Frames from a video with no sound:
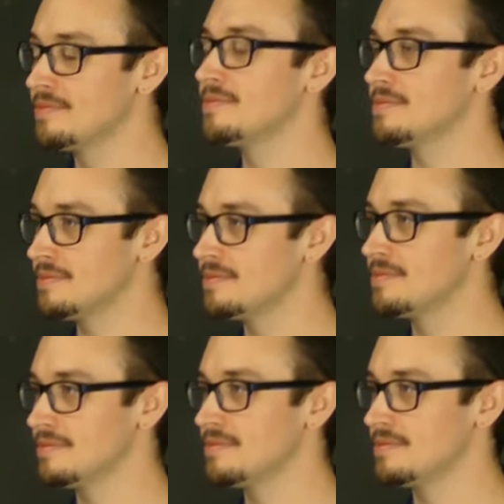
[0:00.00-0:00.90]

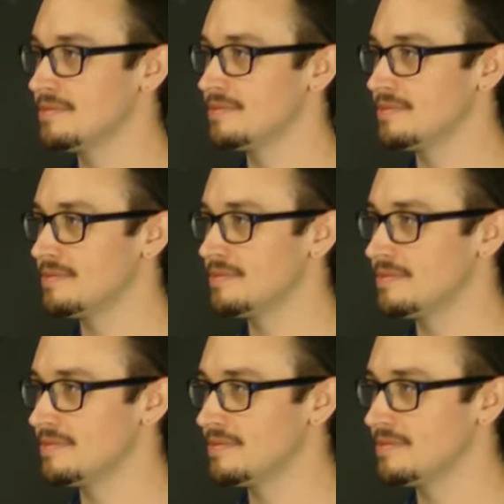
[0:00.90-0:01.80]

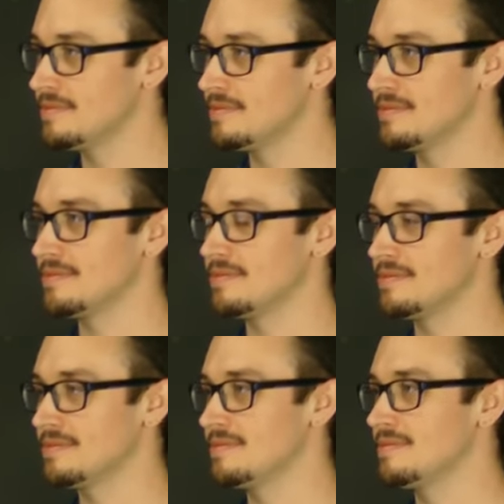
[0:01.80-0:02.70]

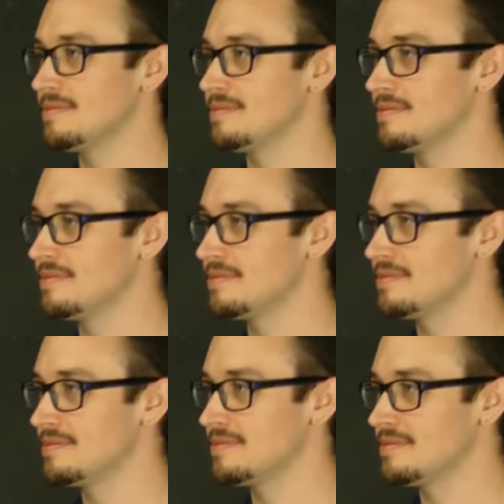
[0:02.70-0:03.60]

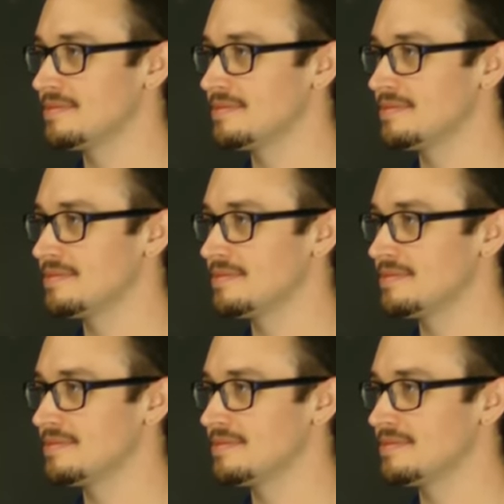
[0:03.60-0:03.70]
The person shown says nothing.